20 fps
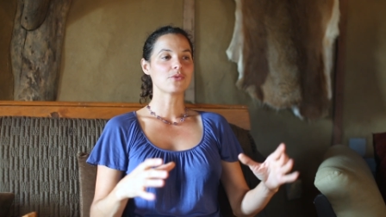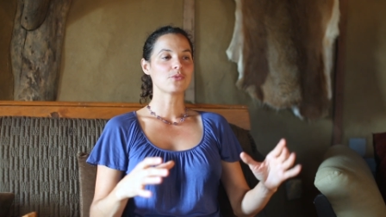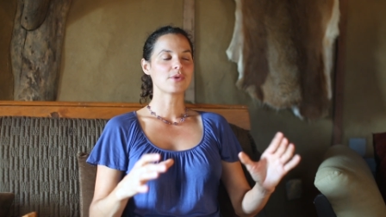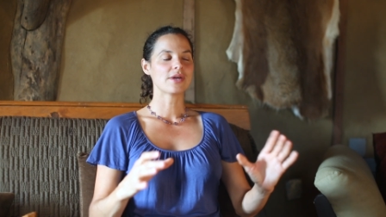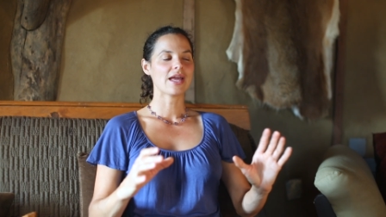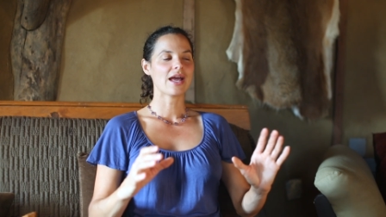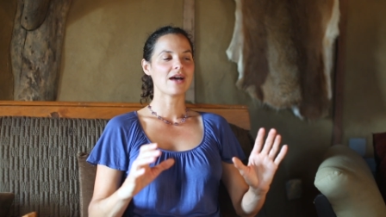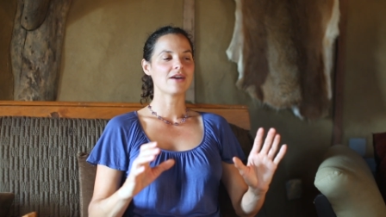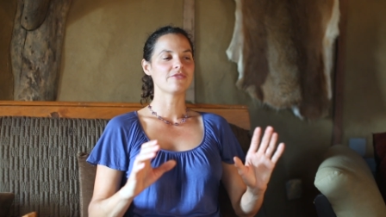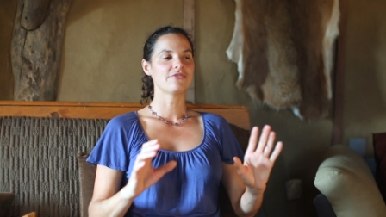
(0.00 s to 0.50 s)

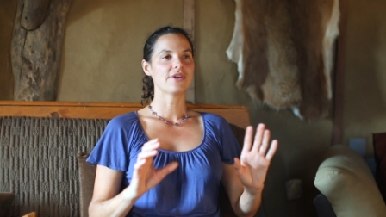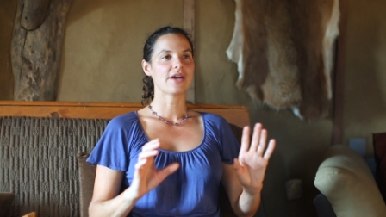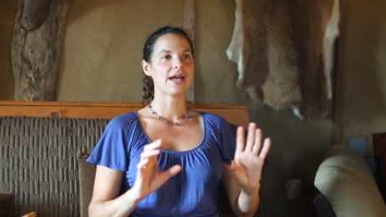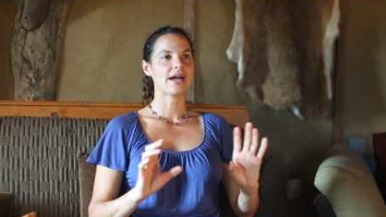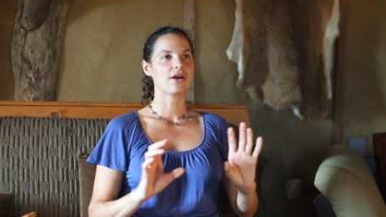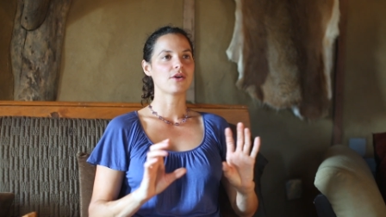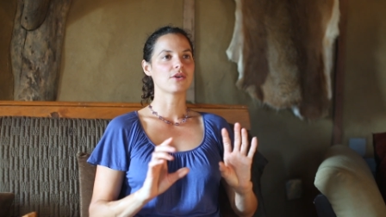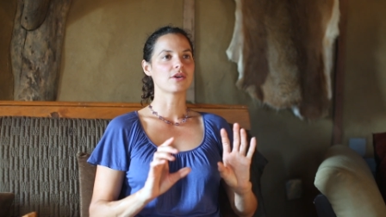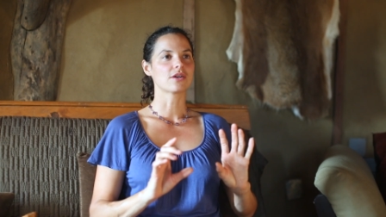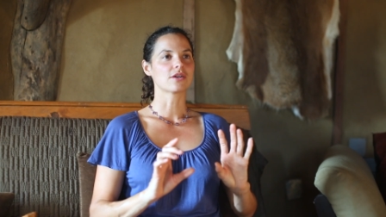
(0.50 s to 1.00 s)
we have
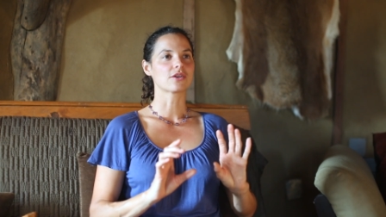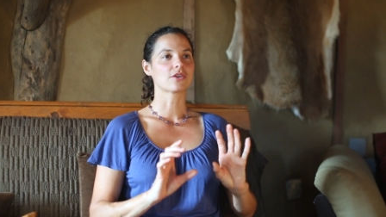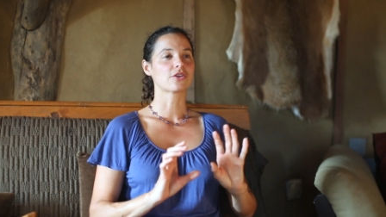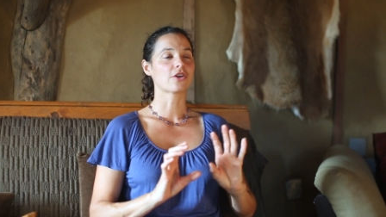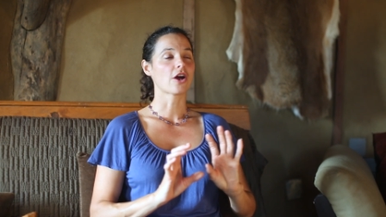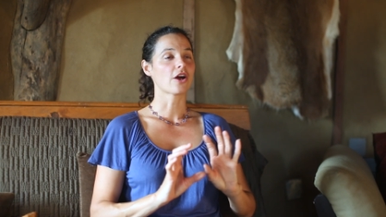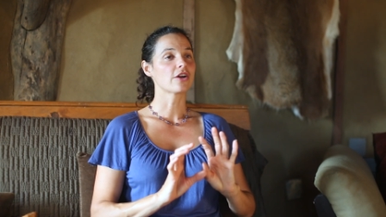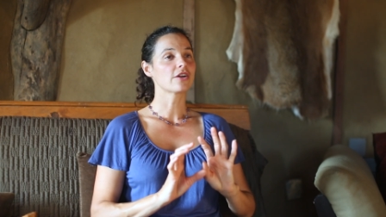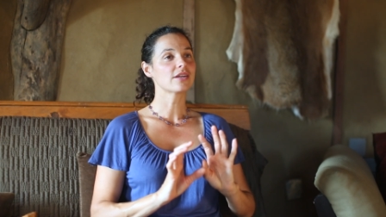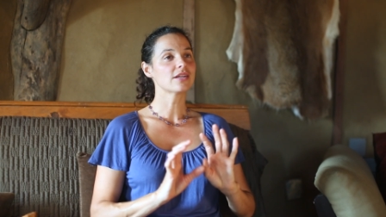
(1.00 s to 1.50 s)
our
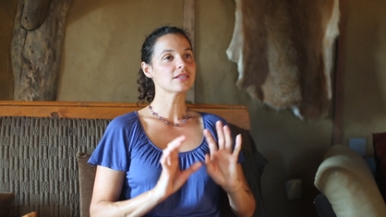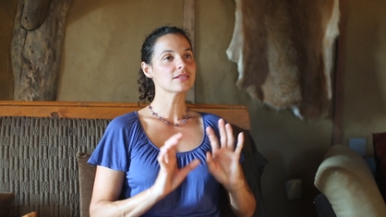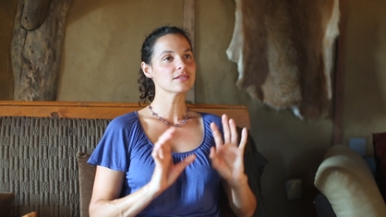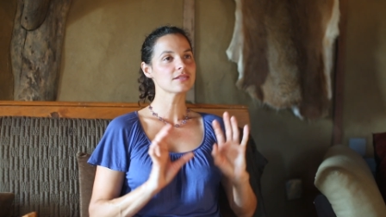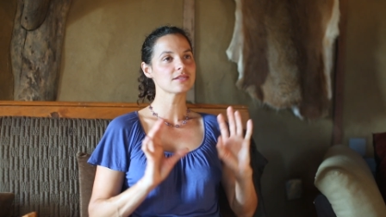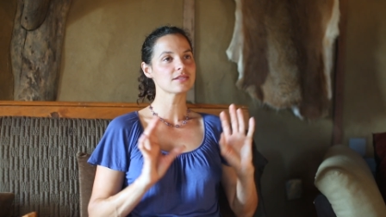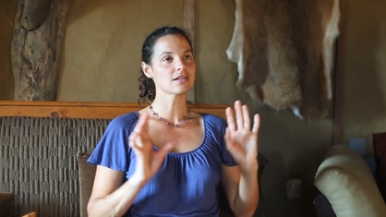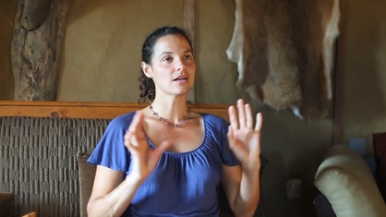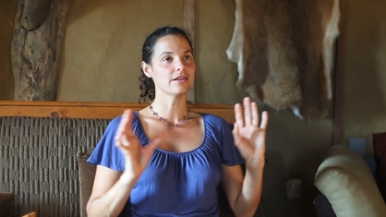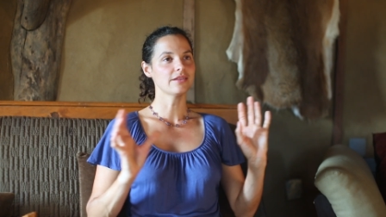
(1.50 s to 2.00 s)

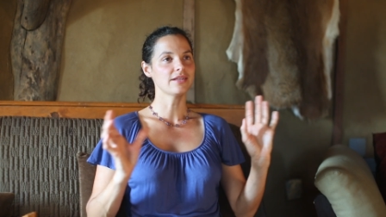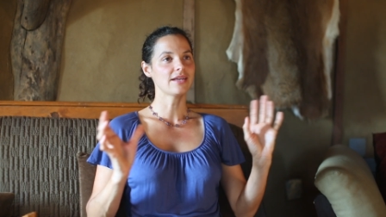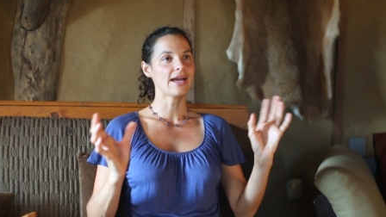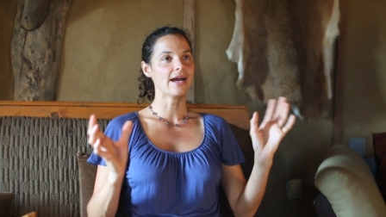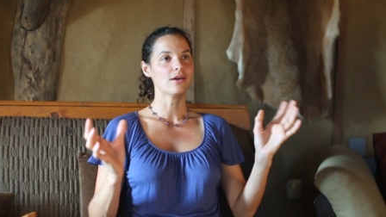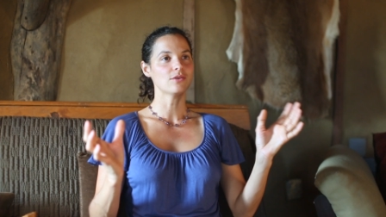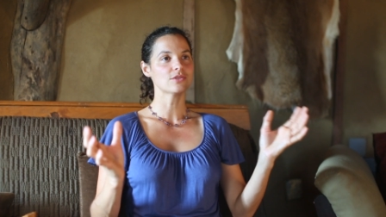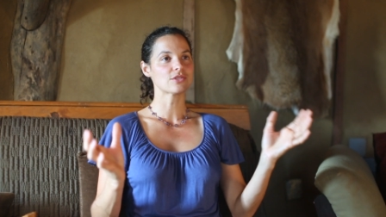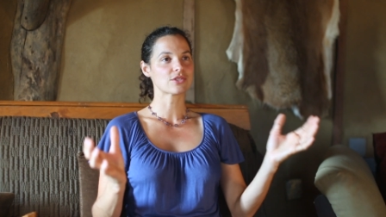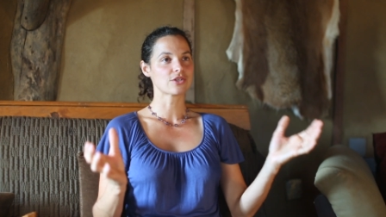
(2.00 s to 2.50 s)
gardens on the
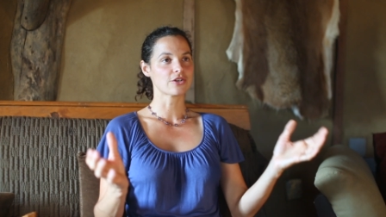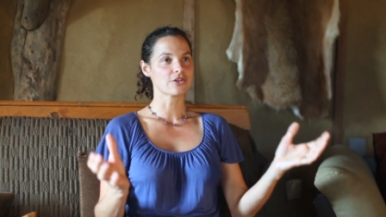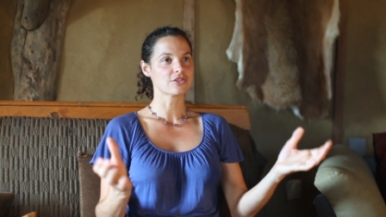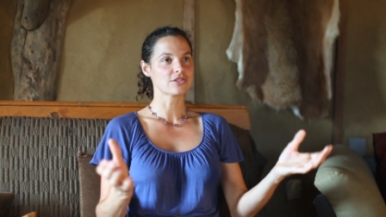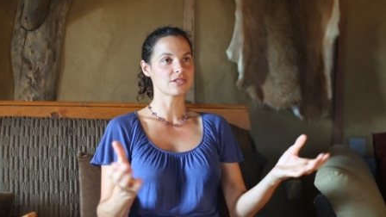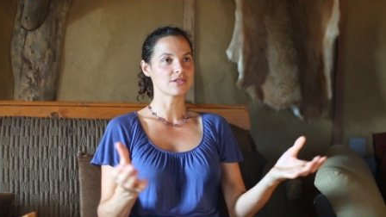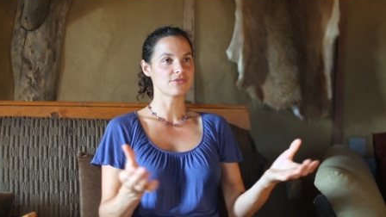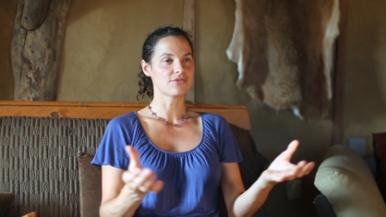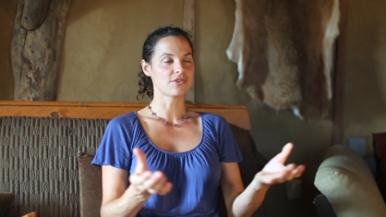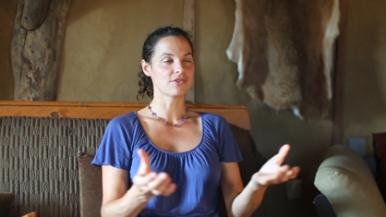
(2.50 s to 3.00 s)

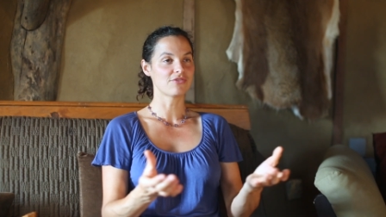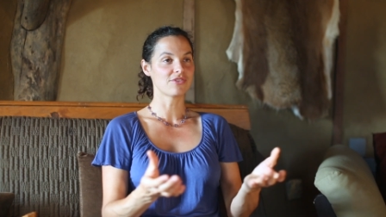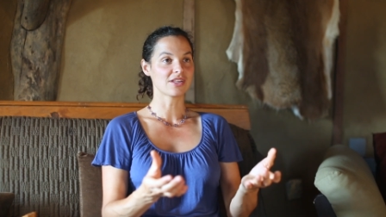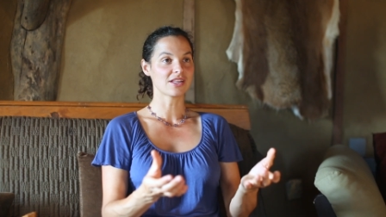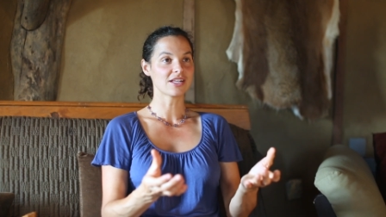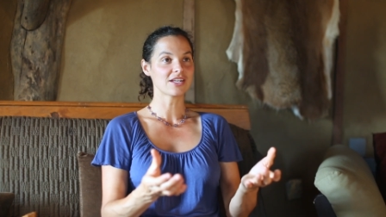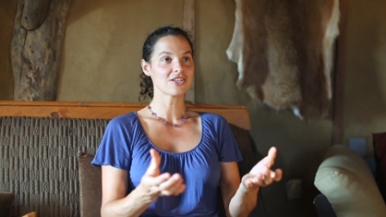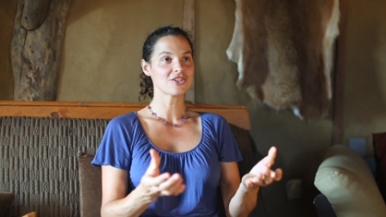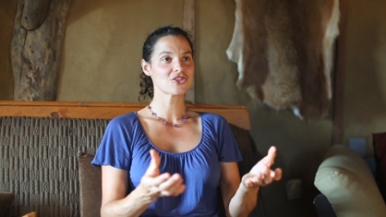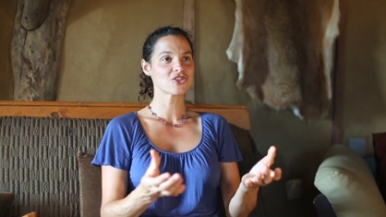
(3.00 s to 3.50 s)
outskirts of the
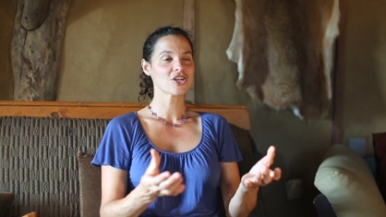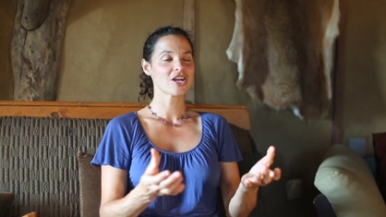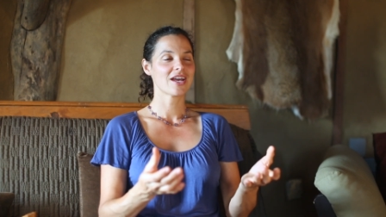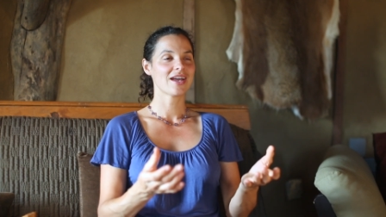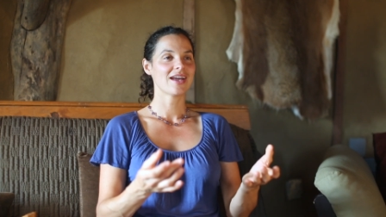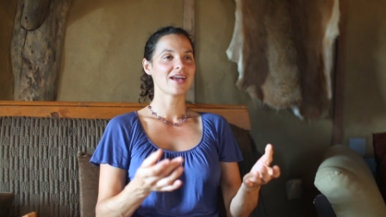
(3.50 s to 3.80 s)
village,